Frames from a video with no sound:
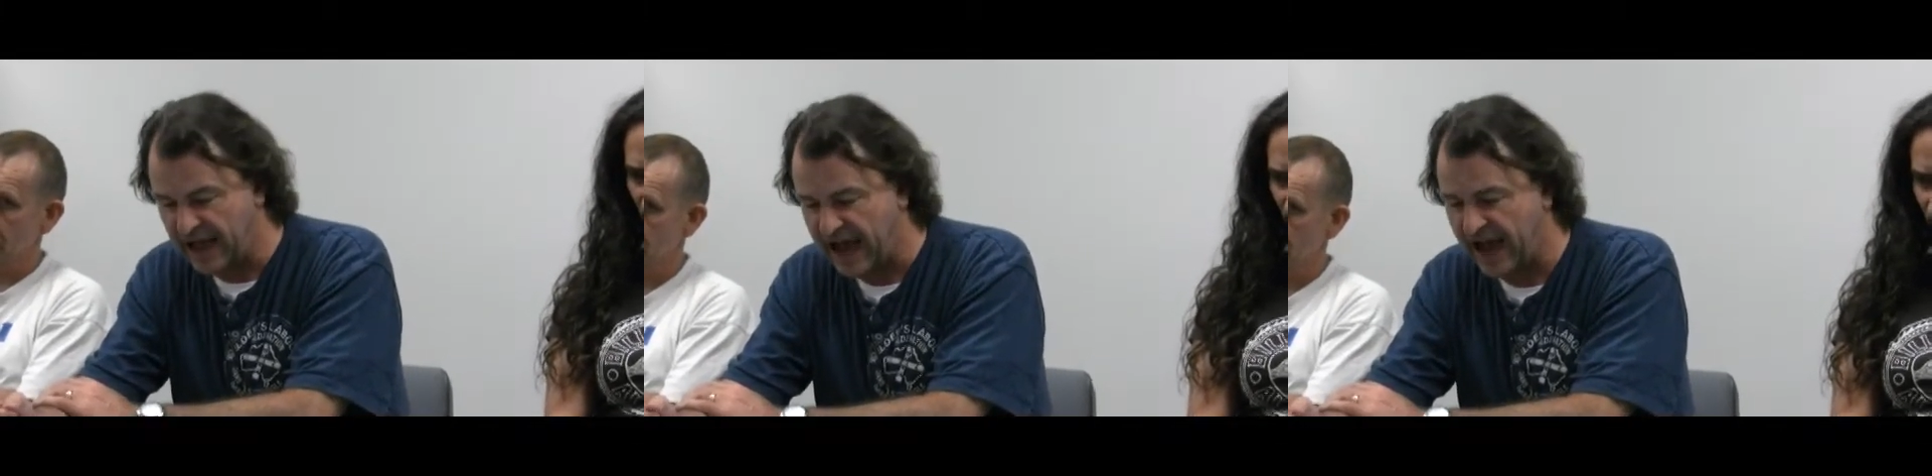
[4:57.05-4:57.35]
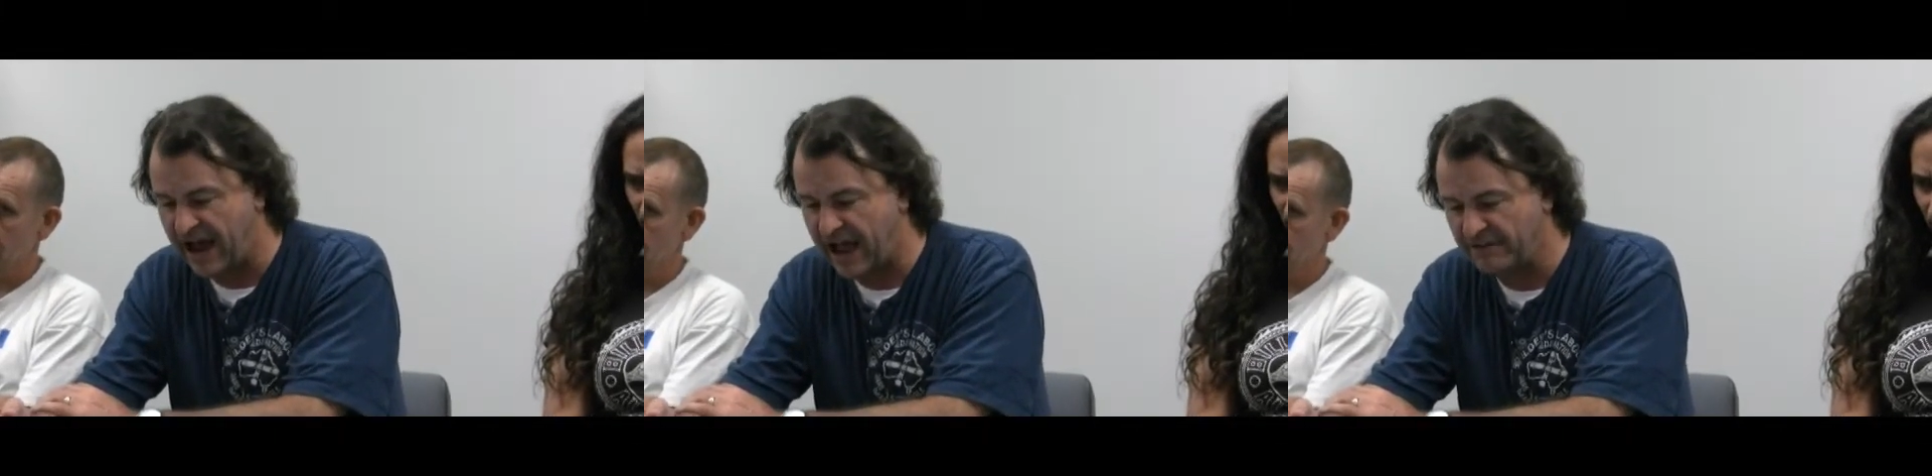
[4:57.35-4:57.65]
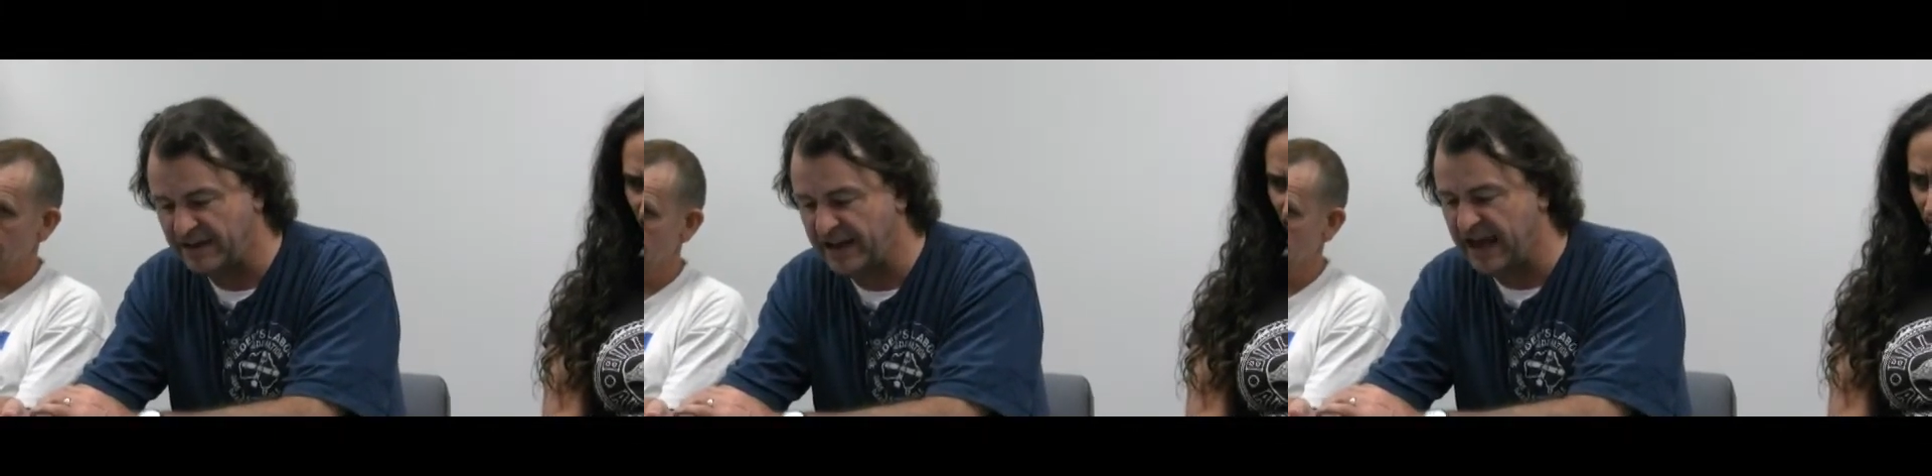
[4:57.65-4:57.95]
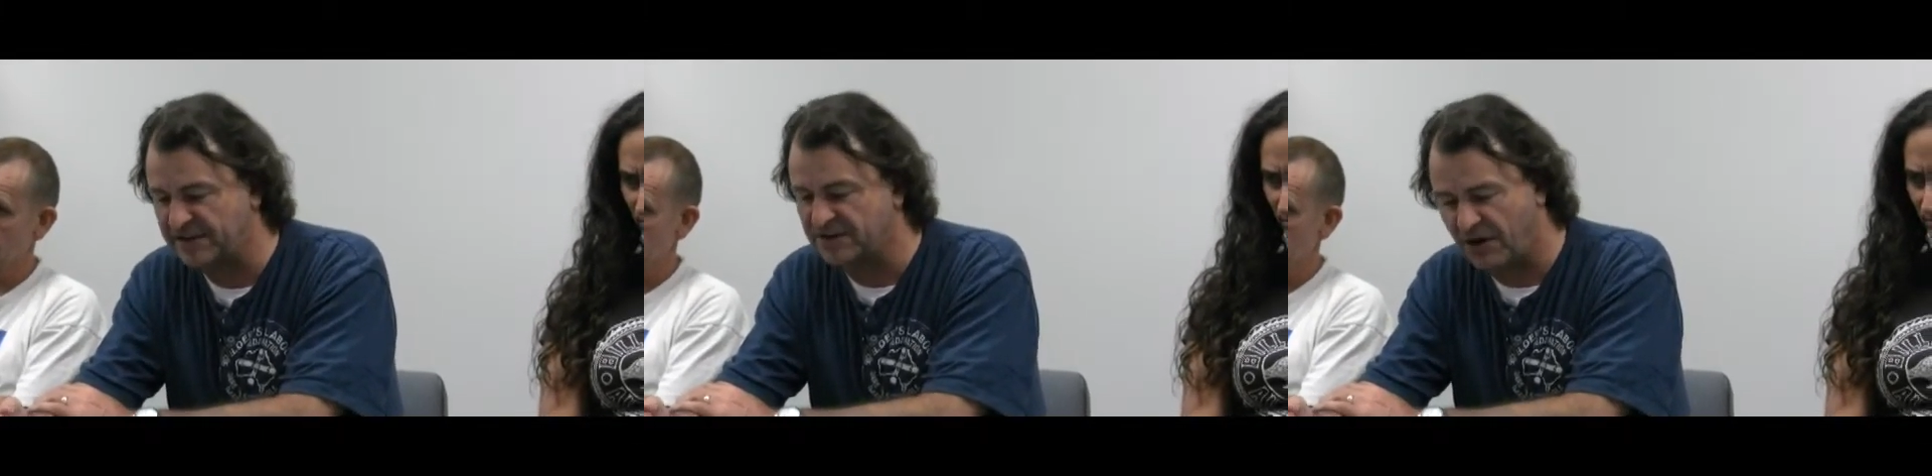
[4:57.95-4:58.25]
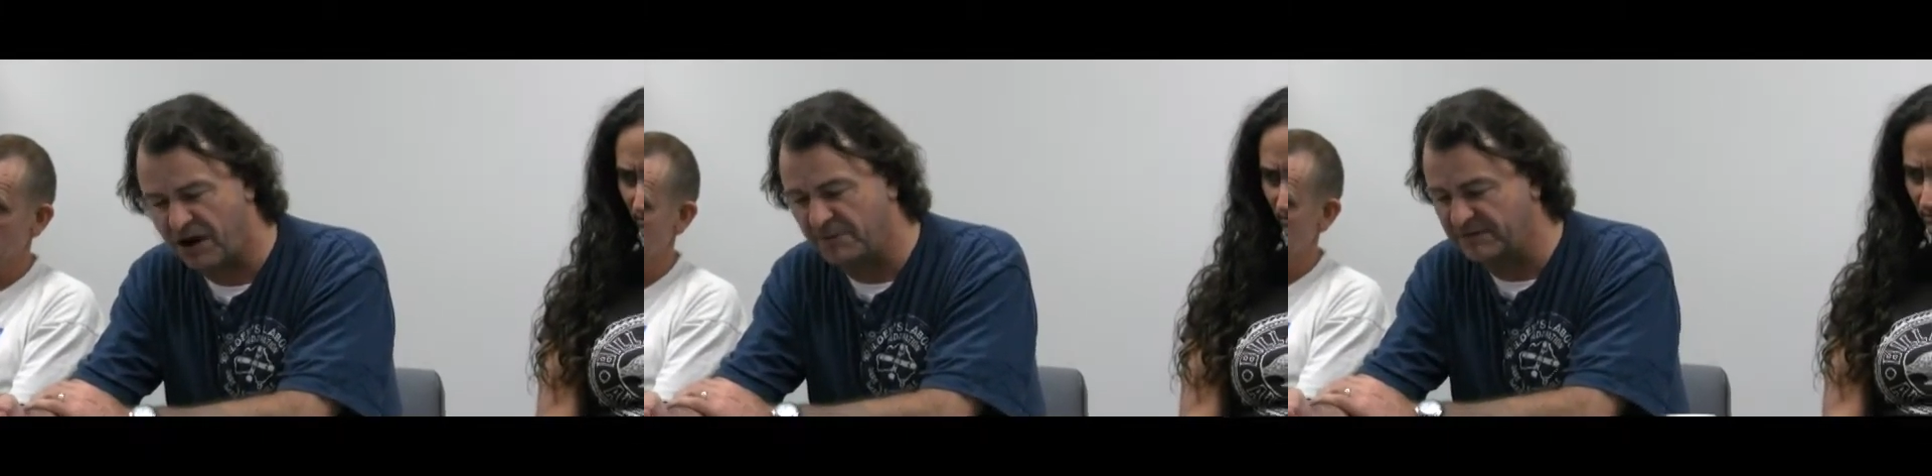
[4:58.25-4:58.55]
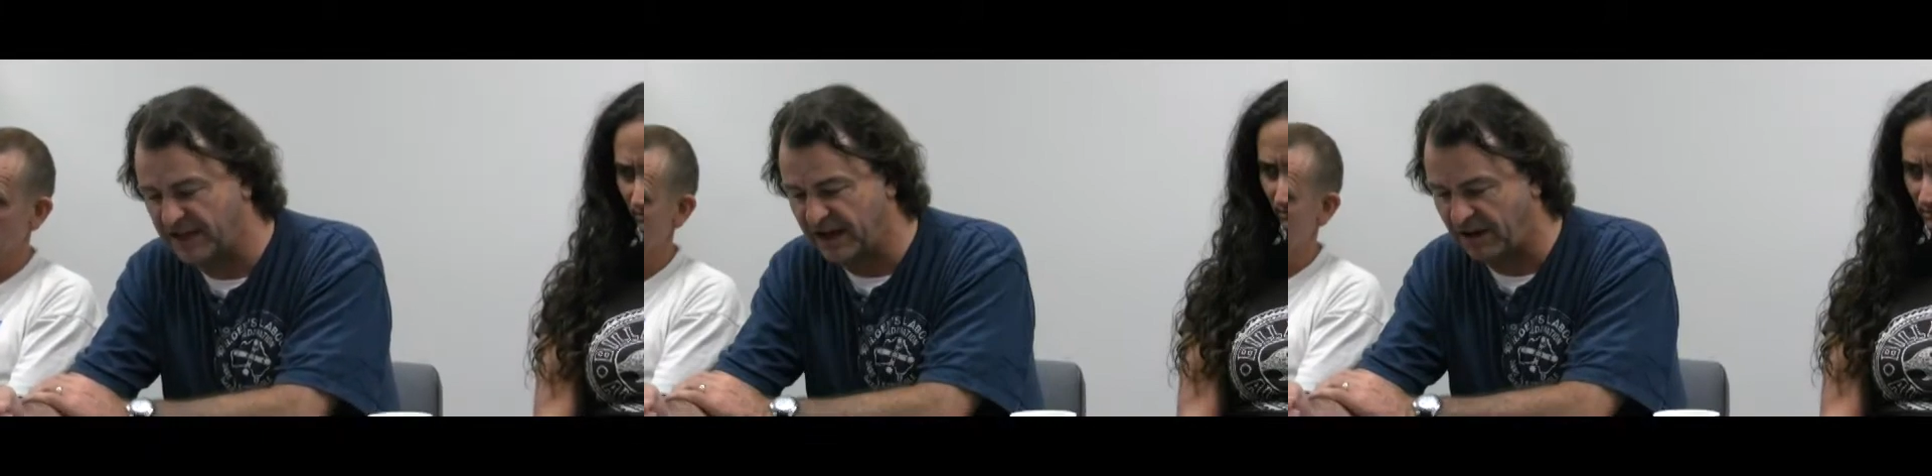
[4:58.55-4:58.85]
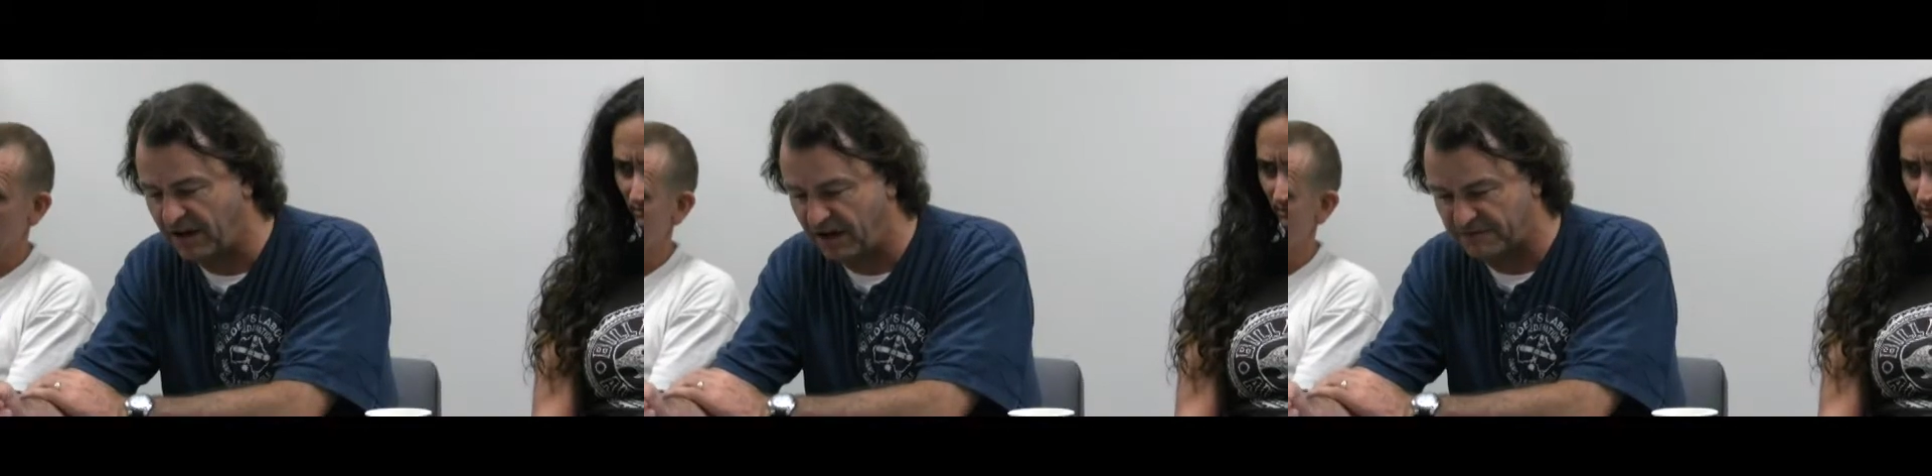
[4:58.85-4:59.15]
are having a time of their
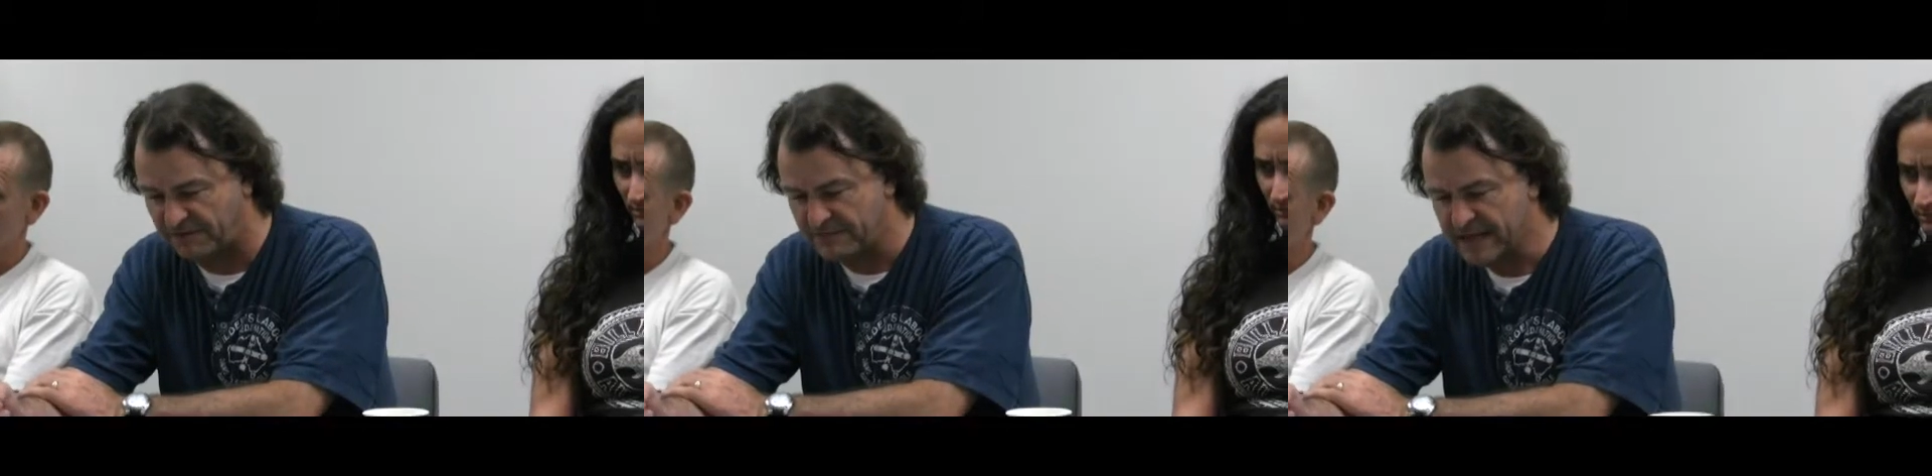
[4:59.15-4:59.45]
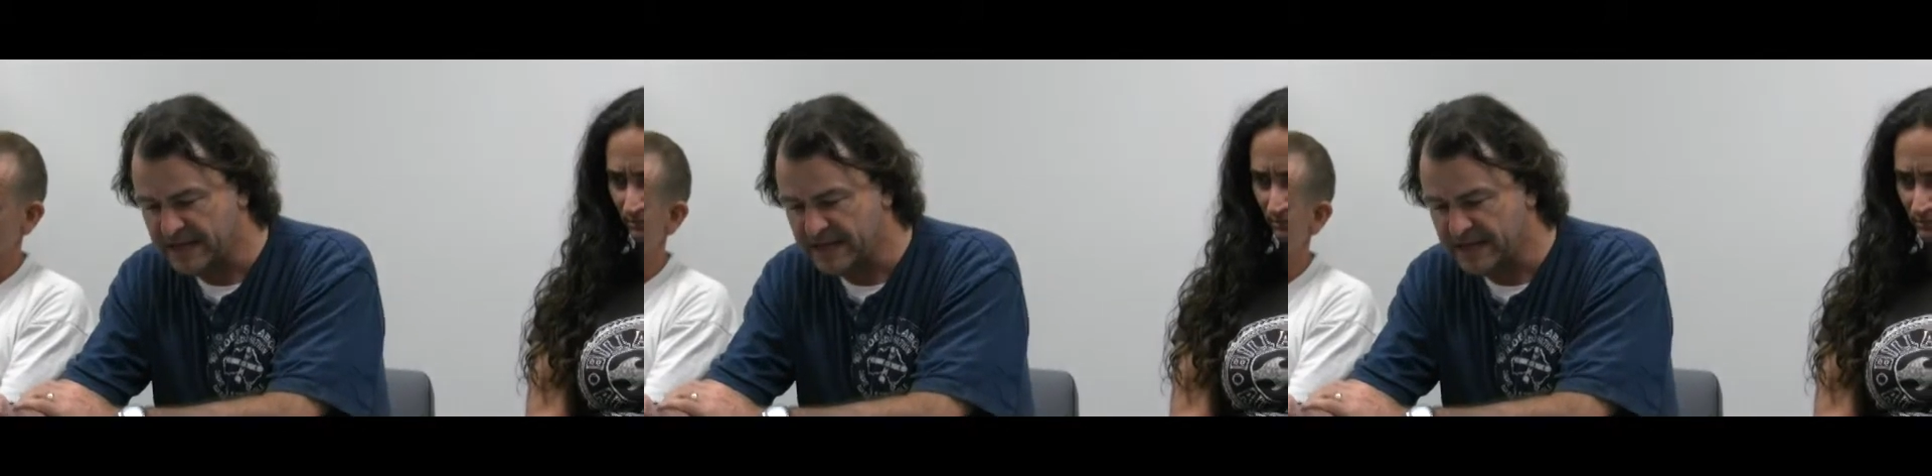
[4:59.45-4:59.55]
life.